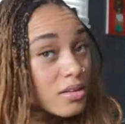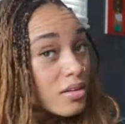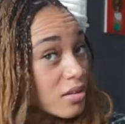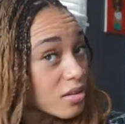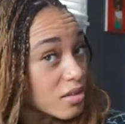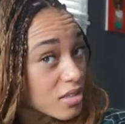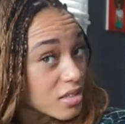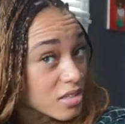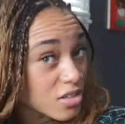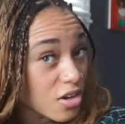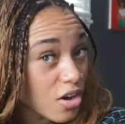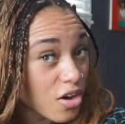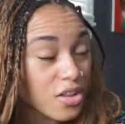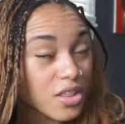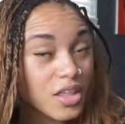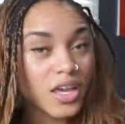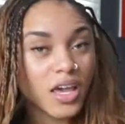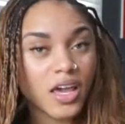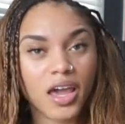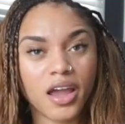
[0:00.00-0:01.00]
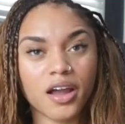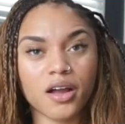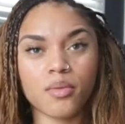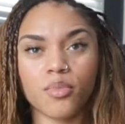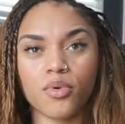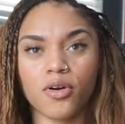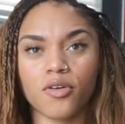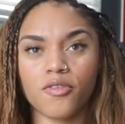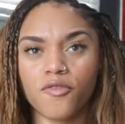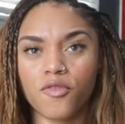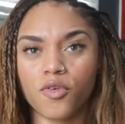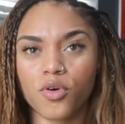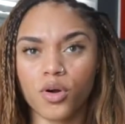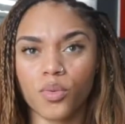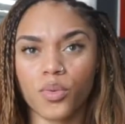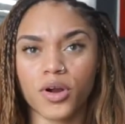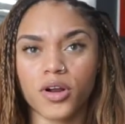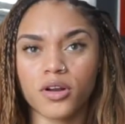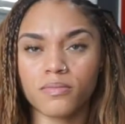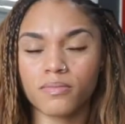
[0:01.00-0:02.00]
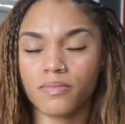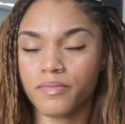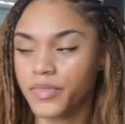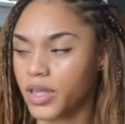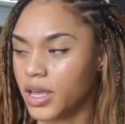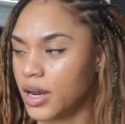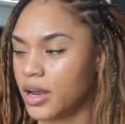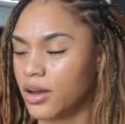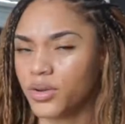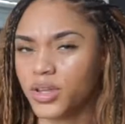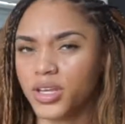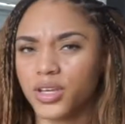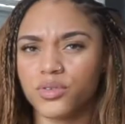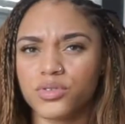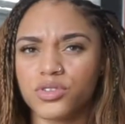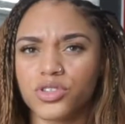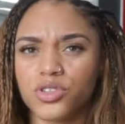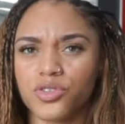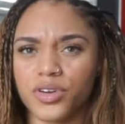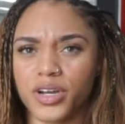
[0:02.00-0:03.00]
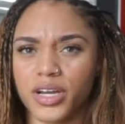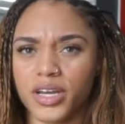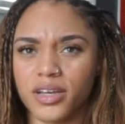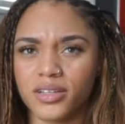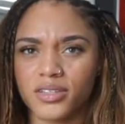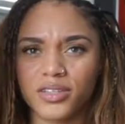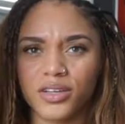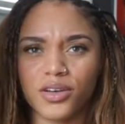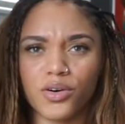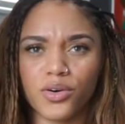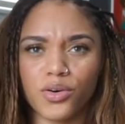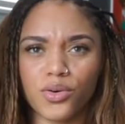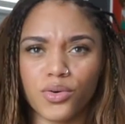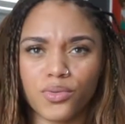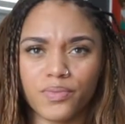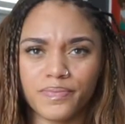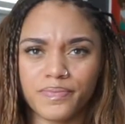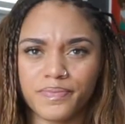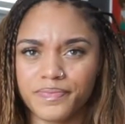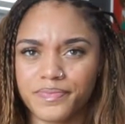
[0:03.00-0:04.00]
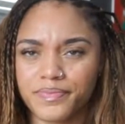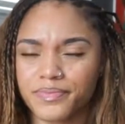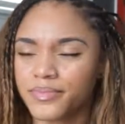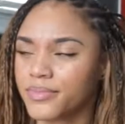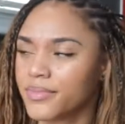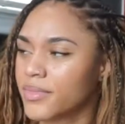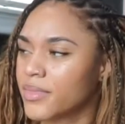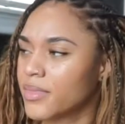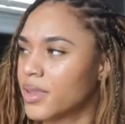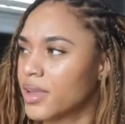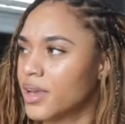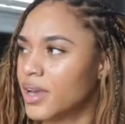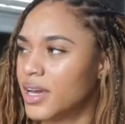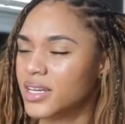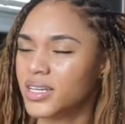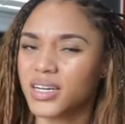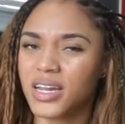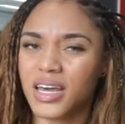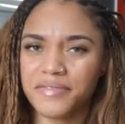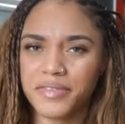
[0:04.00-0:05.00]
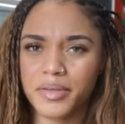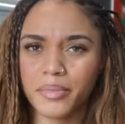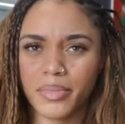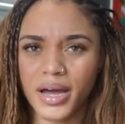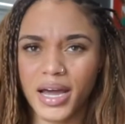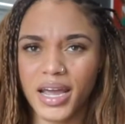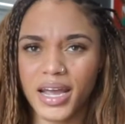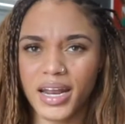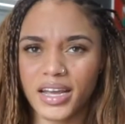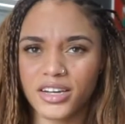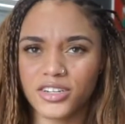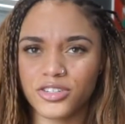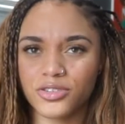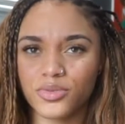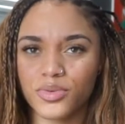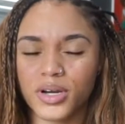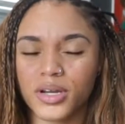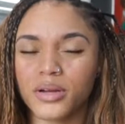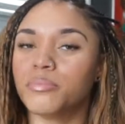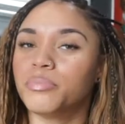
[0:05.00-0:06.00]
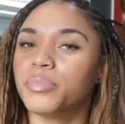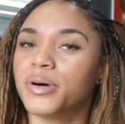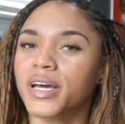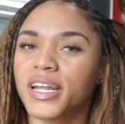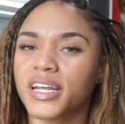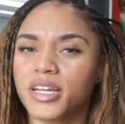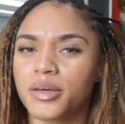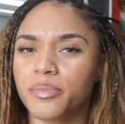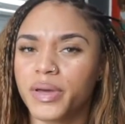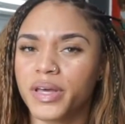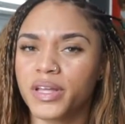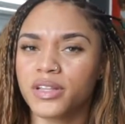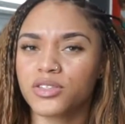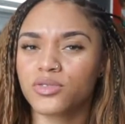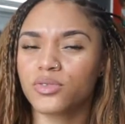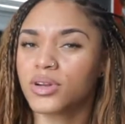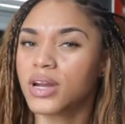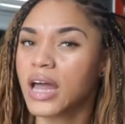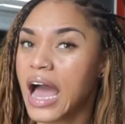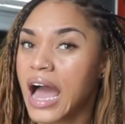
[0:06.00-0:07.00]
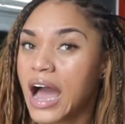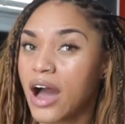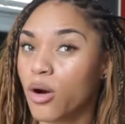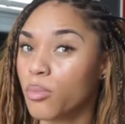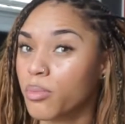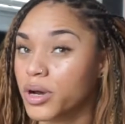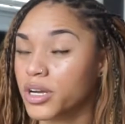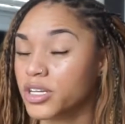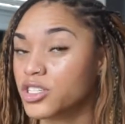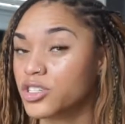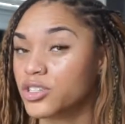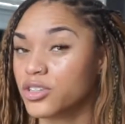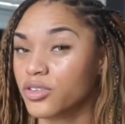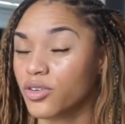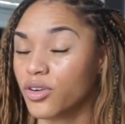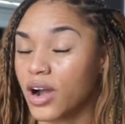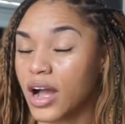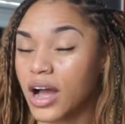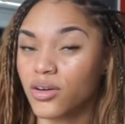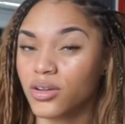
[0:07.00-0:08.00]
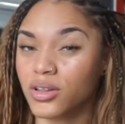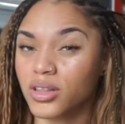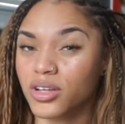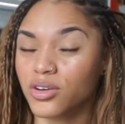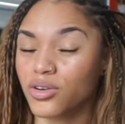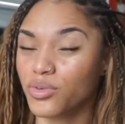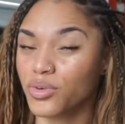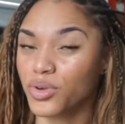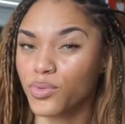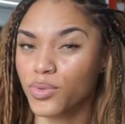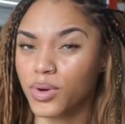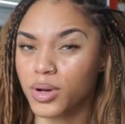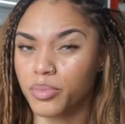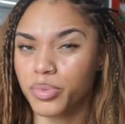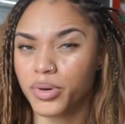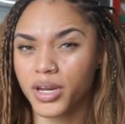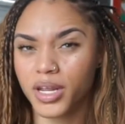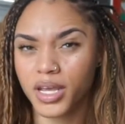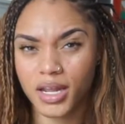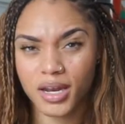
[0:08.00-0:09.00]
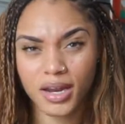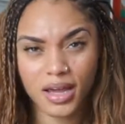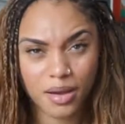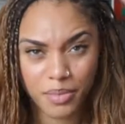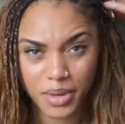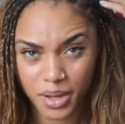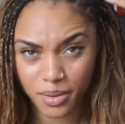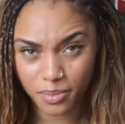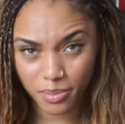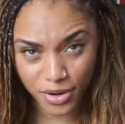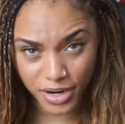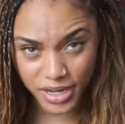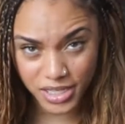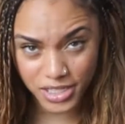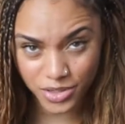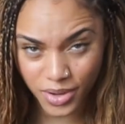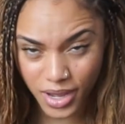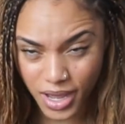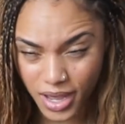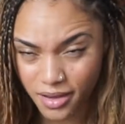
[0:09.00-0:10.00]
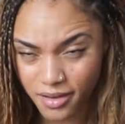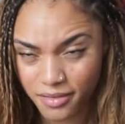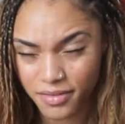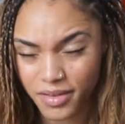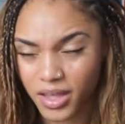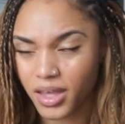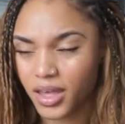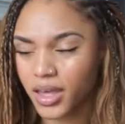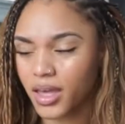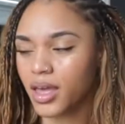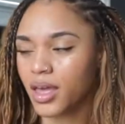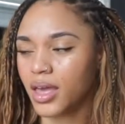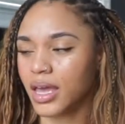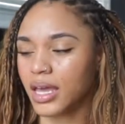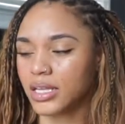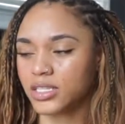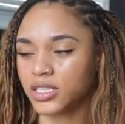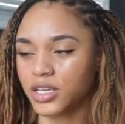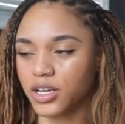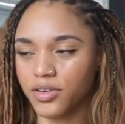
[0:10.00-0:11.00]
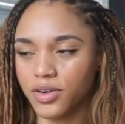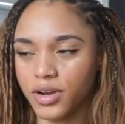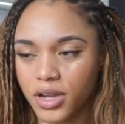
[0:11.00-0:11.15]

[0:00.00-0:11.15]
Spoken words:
This is all the hair brought forward, and I only used 3. So I didn't have to buy an extra one, but it depends on how much or how little you want to put in, how many braids you have, etc.